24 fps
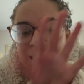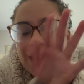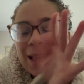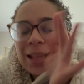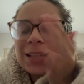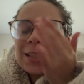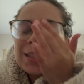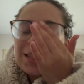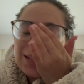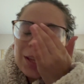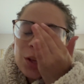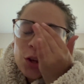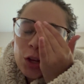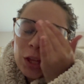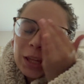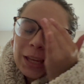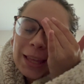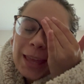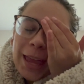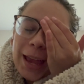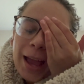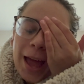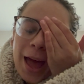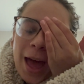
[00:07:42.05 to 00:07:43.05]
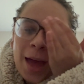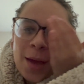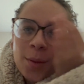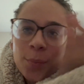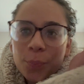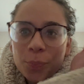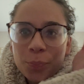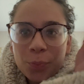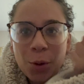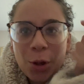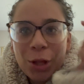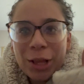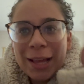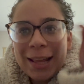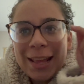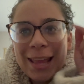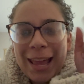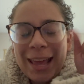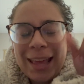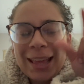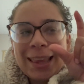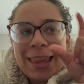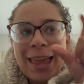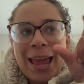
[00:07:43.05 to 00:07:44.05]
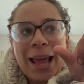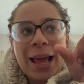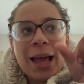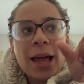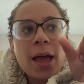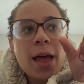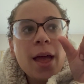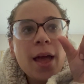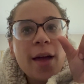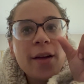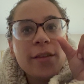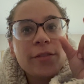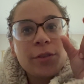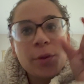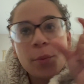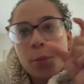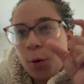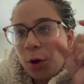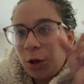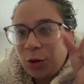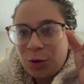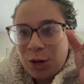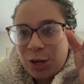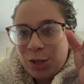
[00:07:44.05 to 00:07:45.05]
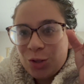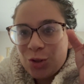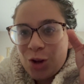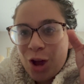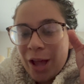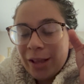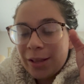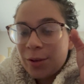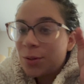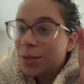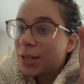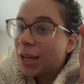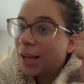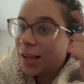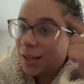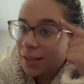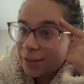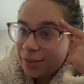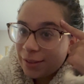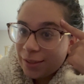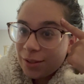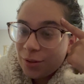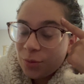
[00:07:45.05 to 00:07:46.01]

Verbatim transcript: And it's literally like, I put it in like from one restaurant and it was like,